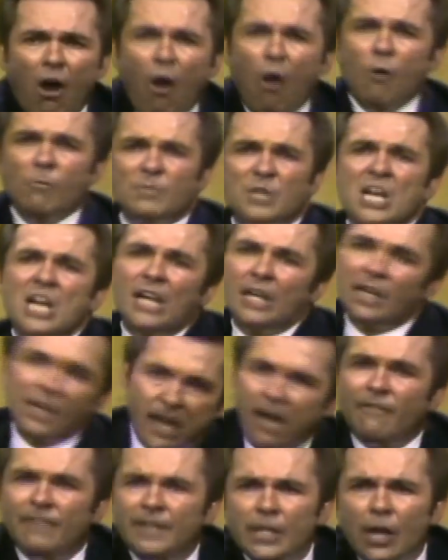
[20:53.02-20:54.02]
homes,
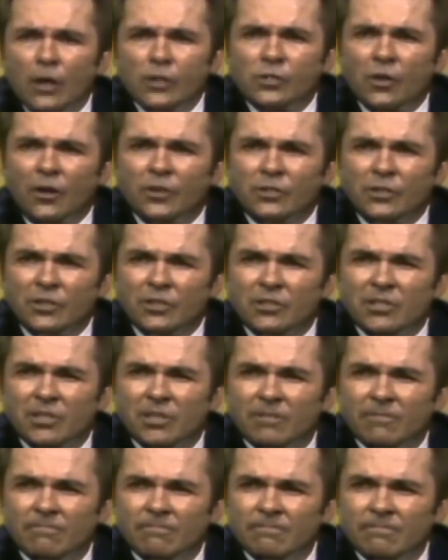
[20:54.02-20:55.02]
love in our
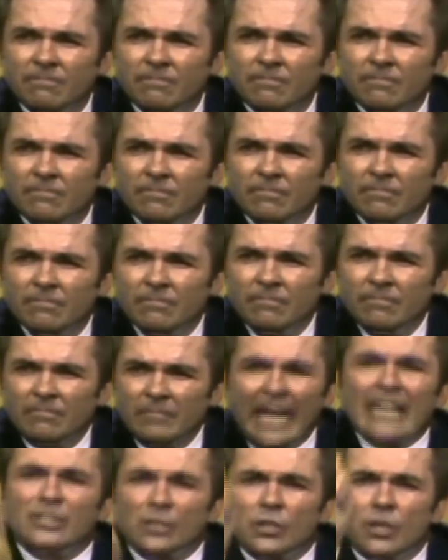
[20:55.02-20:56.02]
churches.
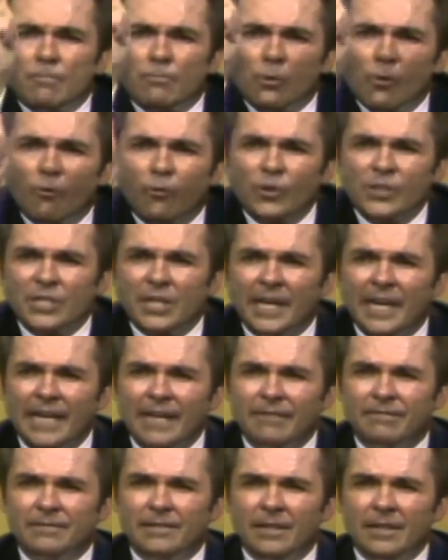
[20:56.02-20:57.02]
That's the proof we're
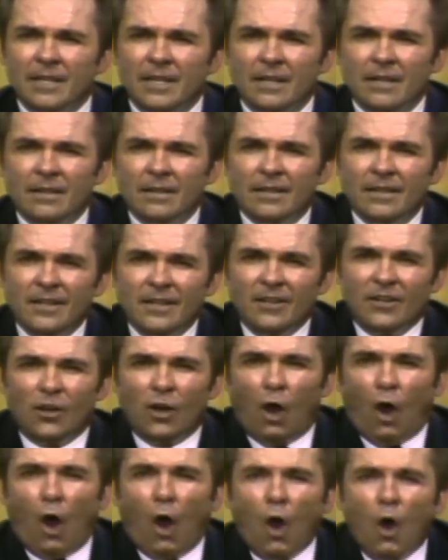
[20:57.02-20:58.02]
saved.
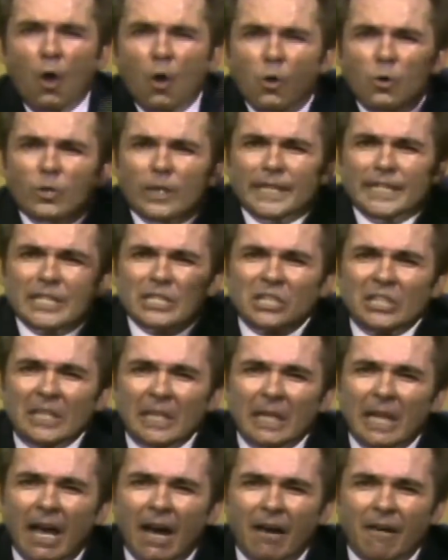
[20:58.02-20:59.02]
Holiness
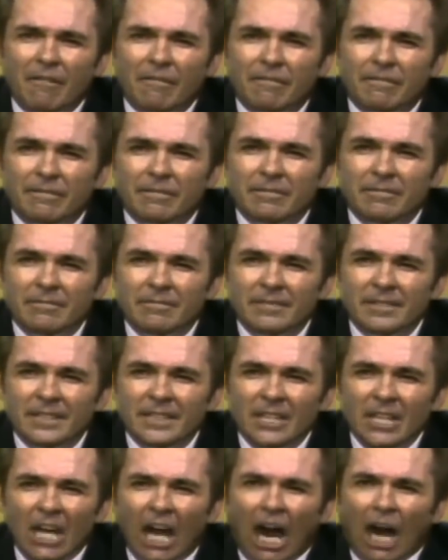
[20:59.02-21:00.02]
and love
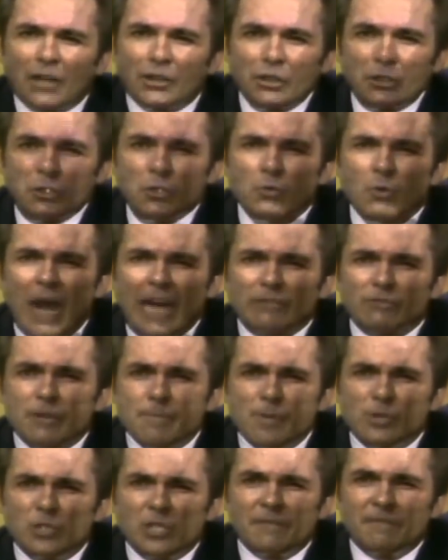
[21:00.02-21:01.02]
are the two
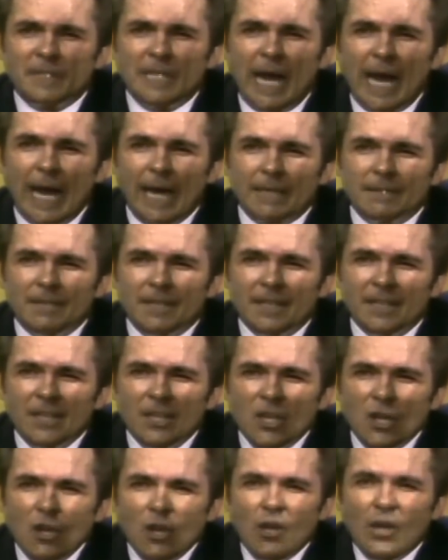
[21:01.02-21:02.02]
attributes of God.
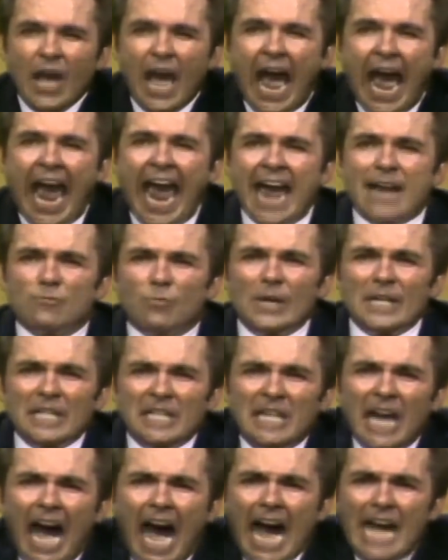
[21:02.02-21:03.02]
And
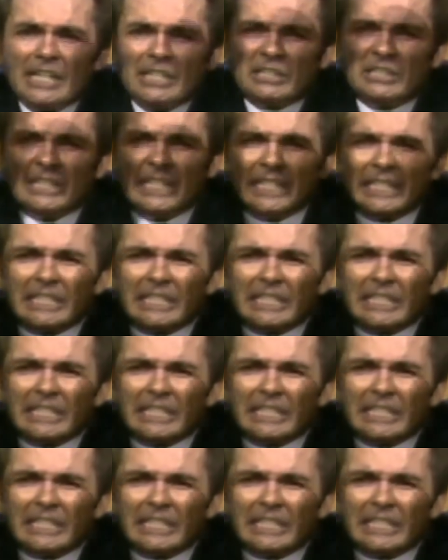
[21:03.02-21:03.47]
when God